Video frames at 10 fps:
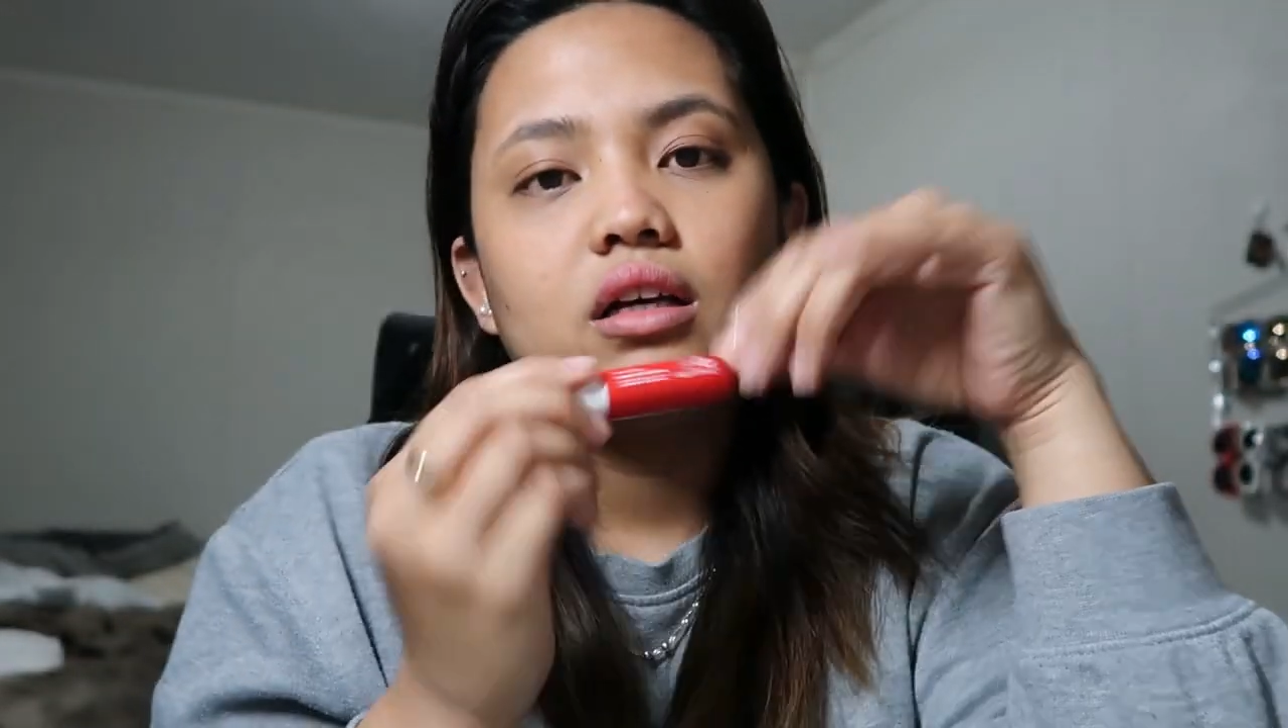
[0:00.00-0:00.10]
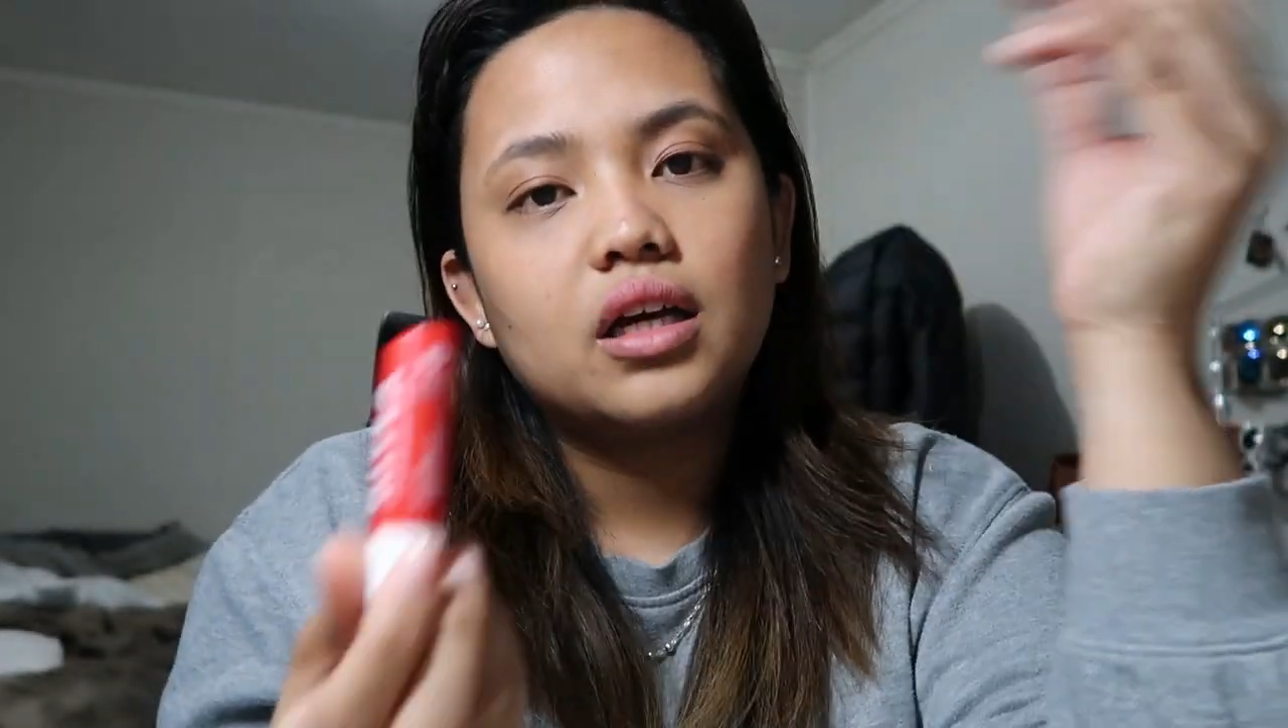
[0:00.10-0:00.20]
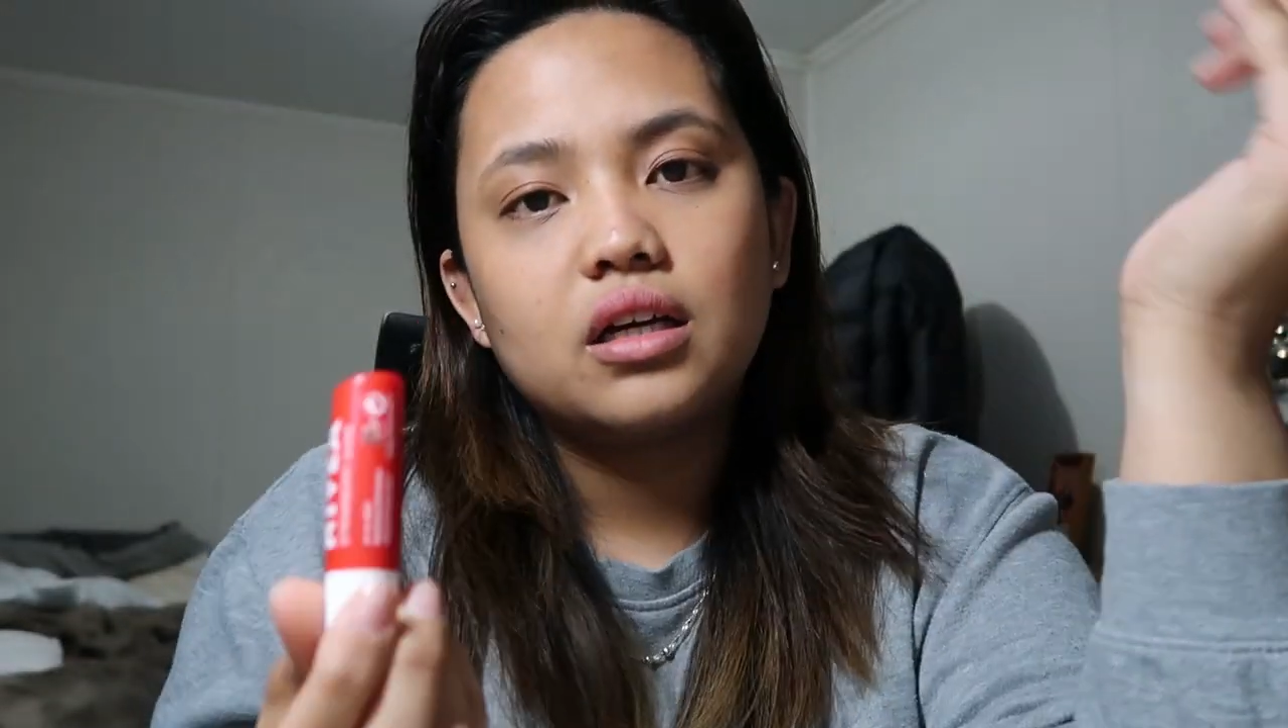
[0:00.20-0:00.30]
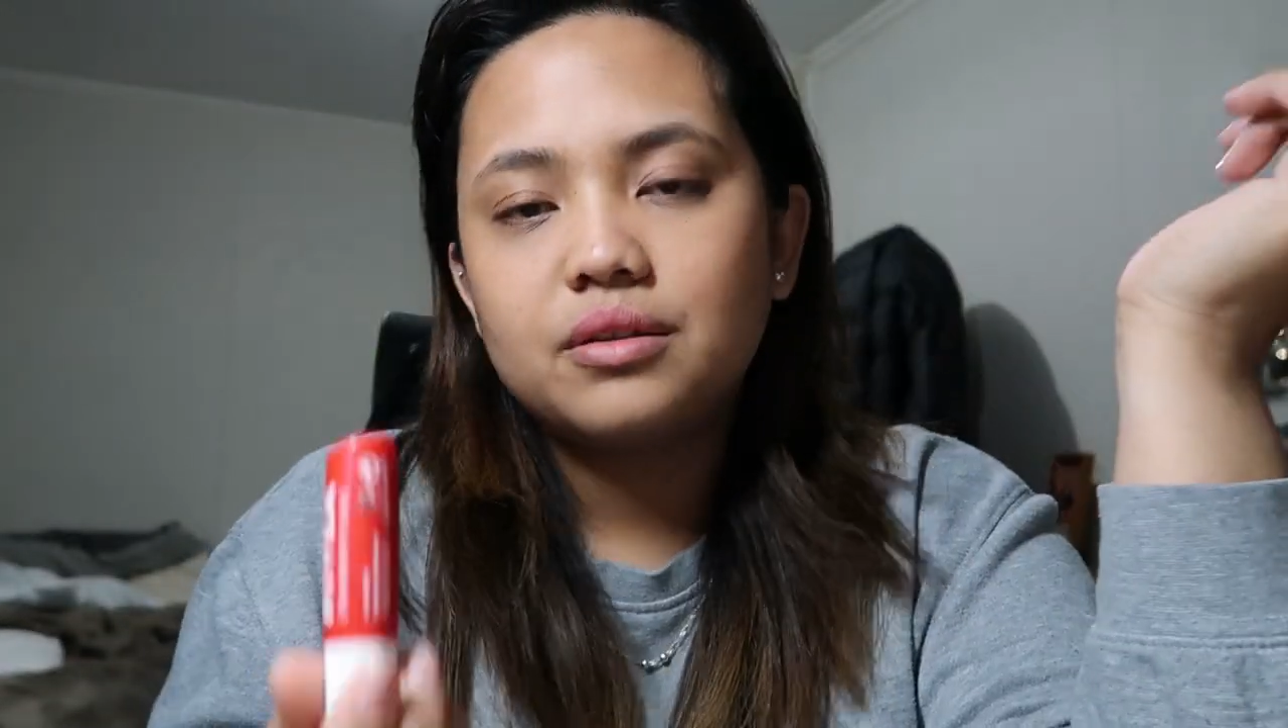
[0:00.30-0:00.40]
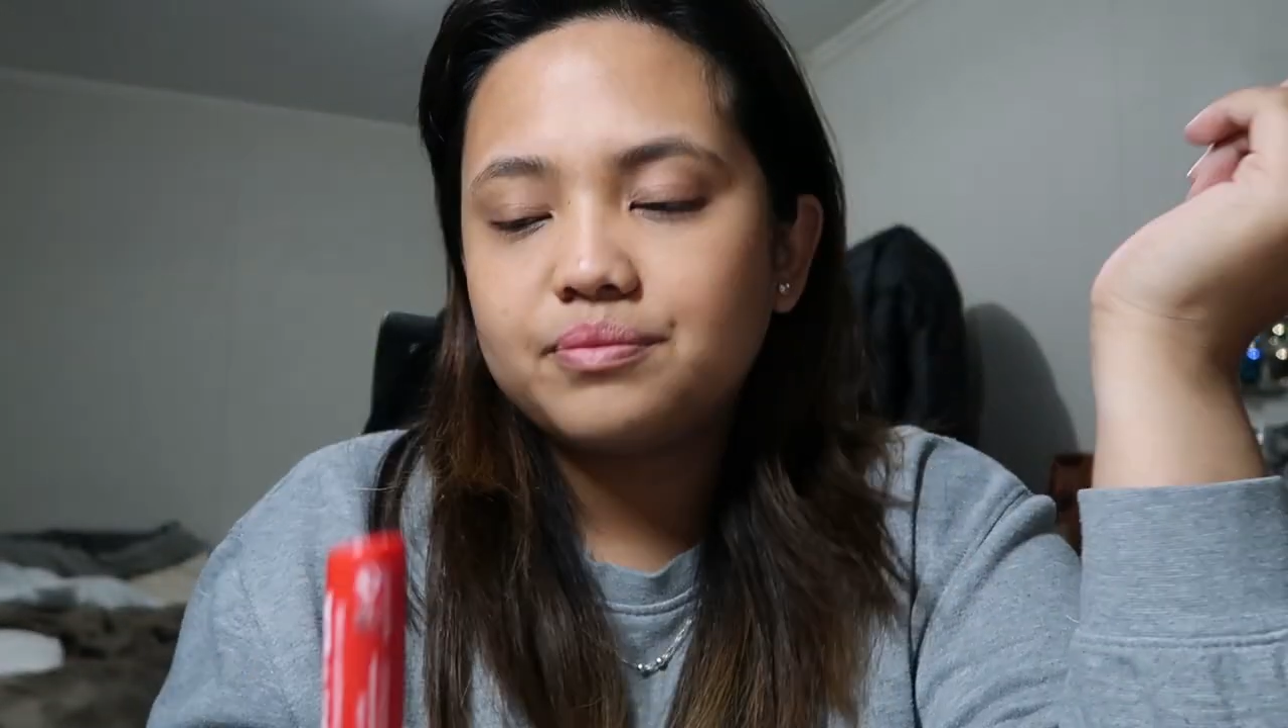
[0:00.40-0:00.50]

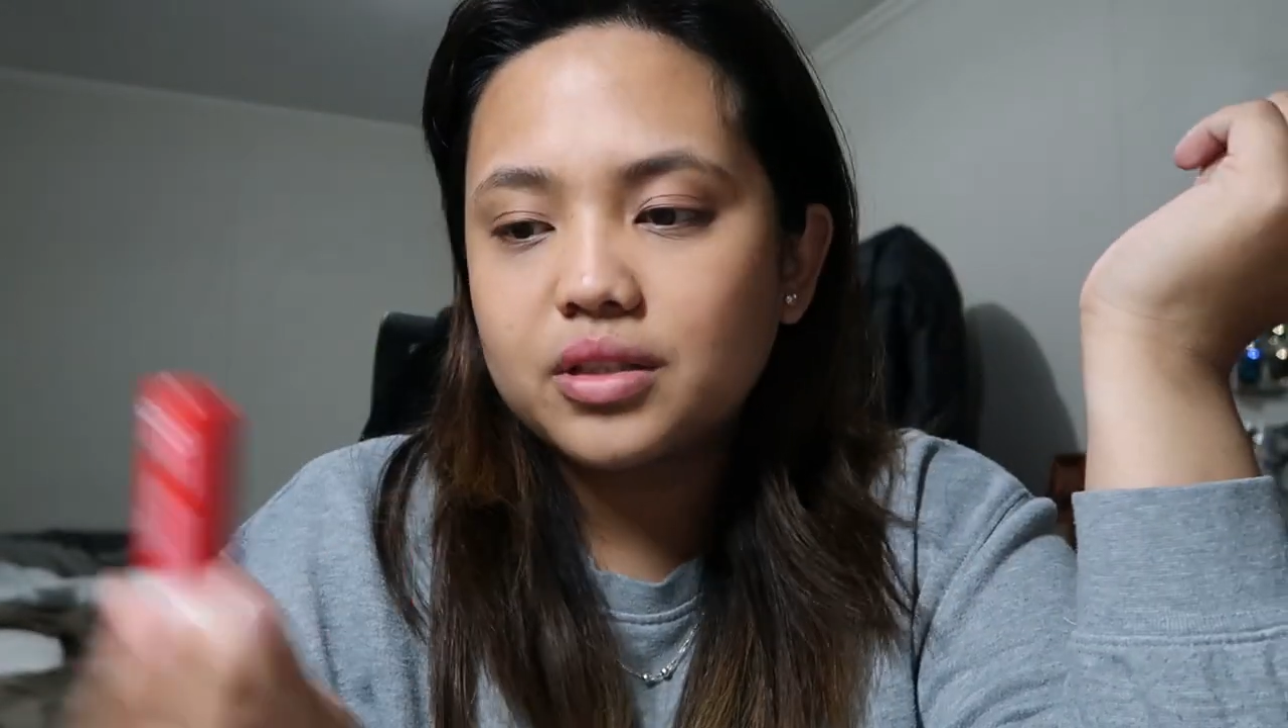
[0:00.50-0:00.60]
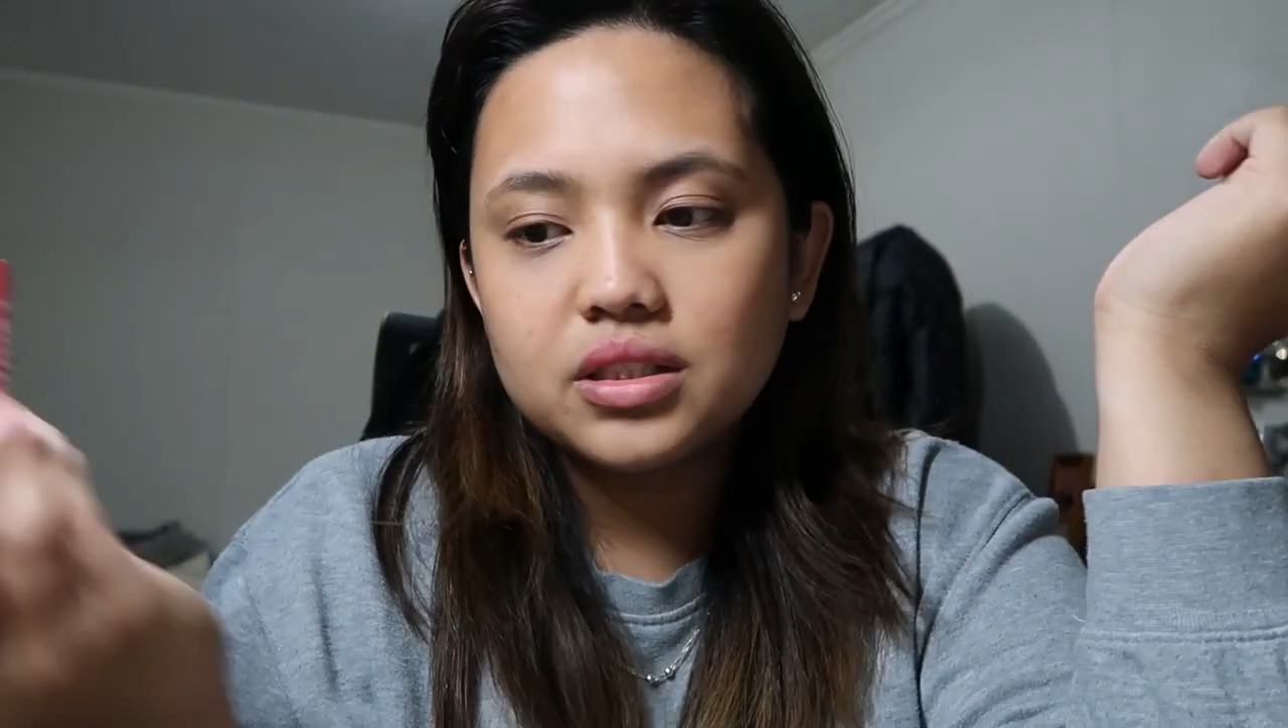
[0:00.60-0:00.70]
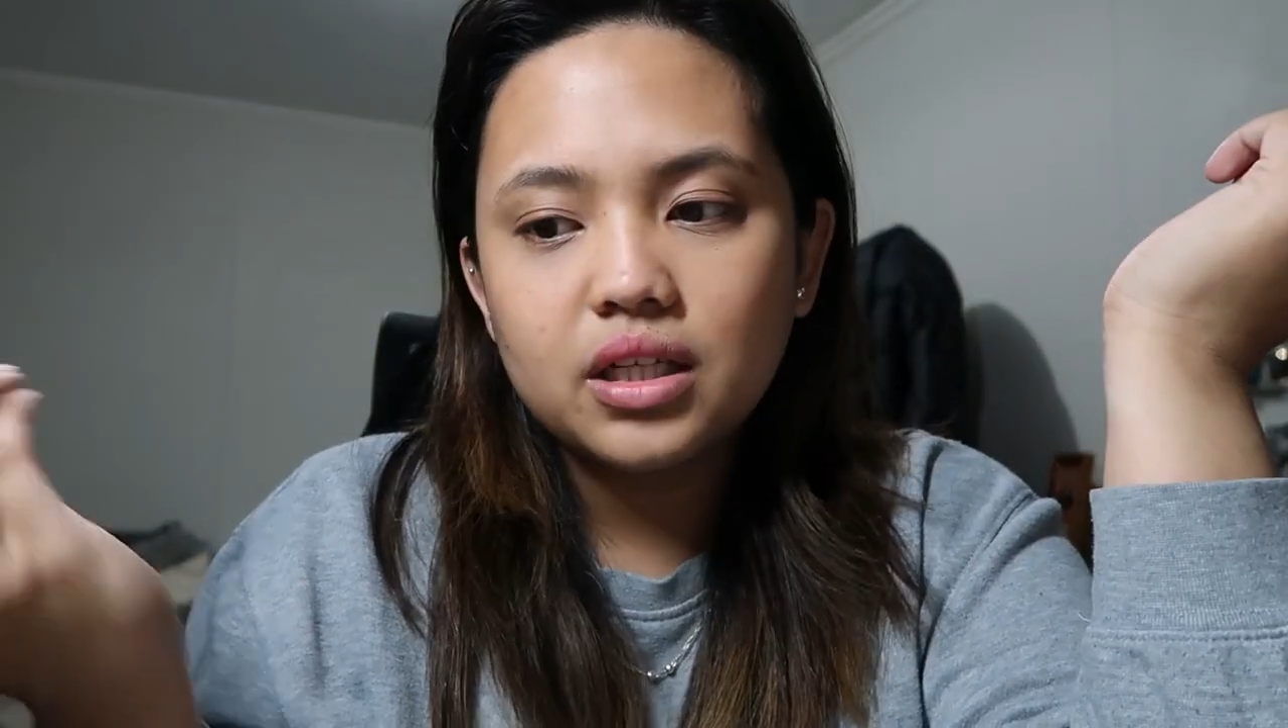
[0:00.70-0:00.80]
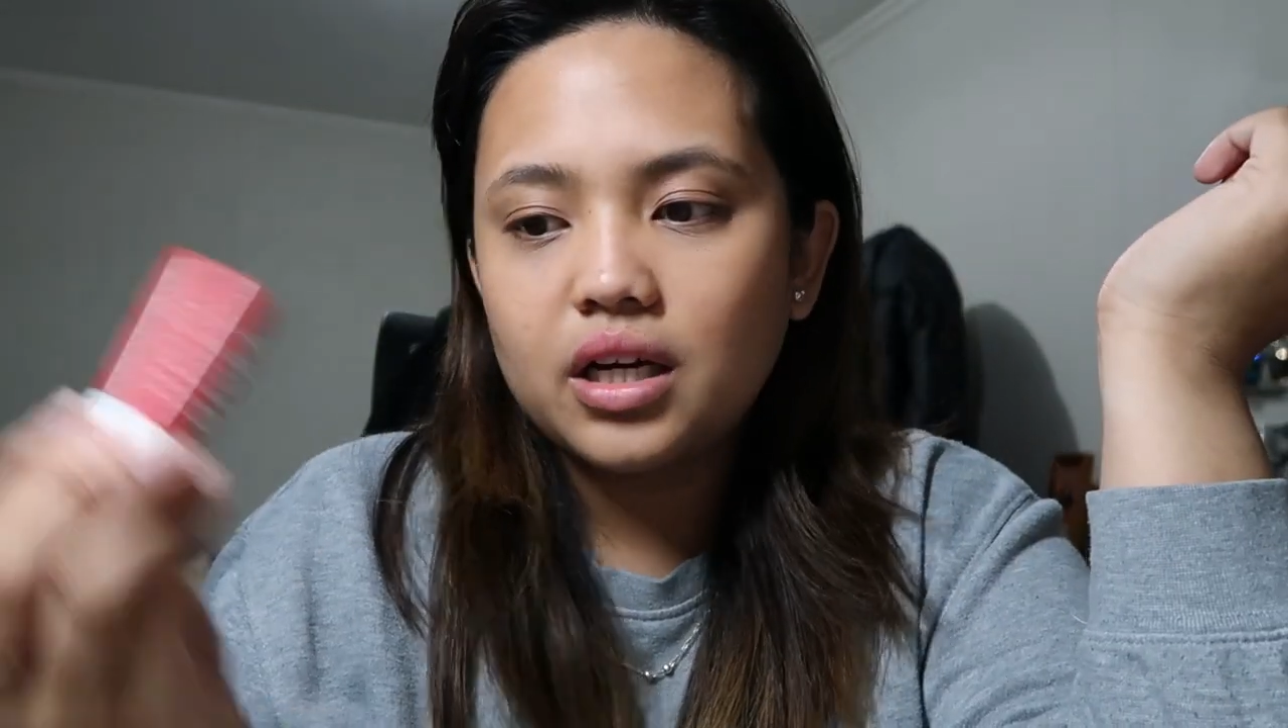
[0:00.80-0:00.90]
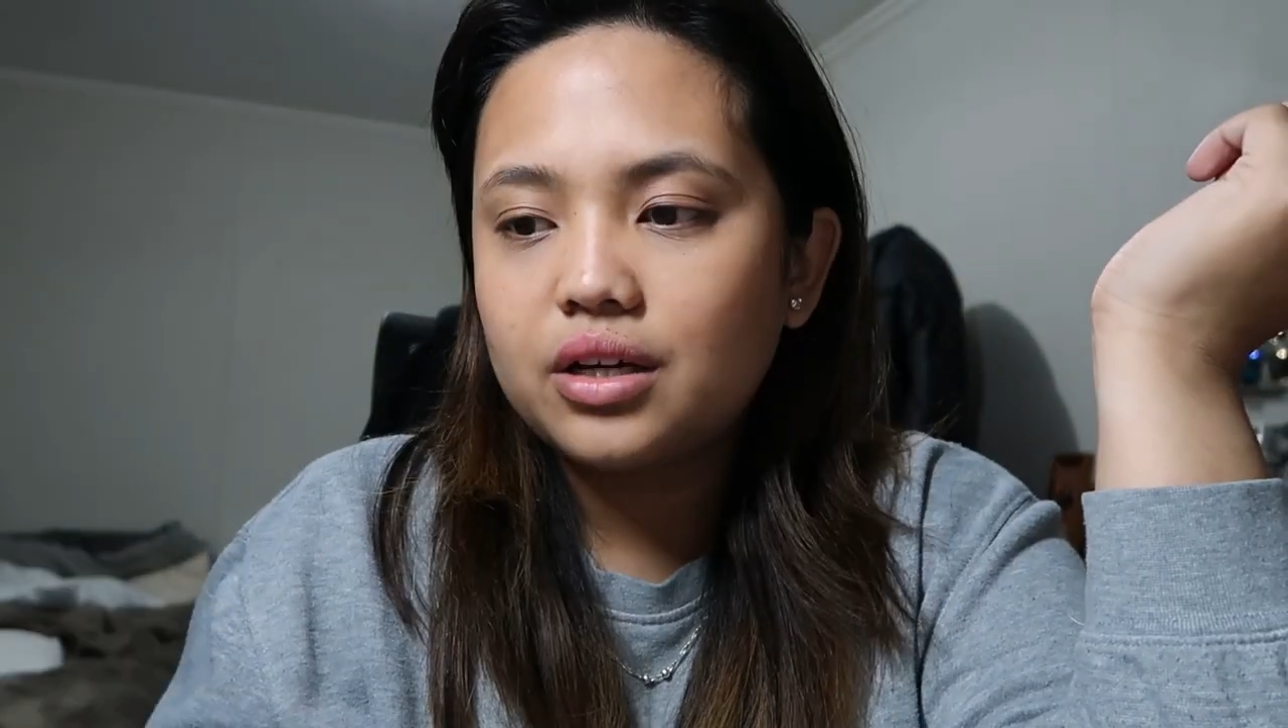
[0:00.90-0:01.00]
Yeah, because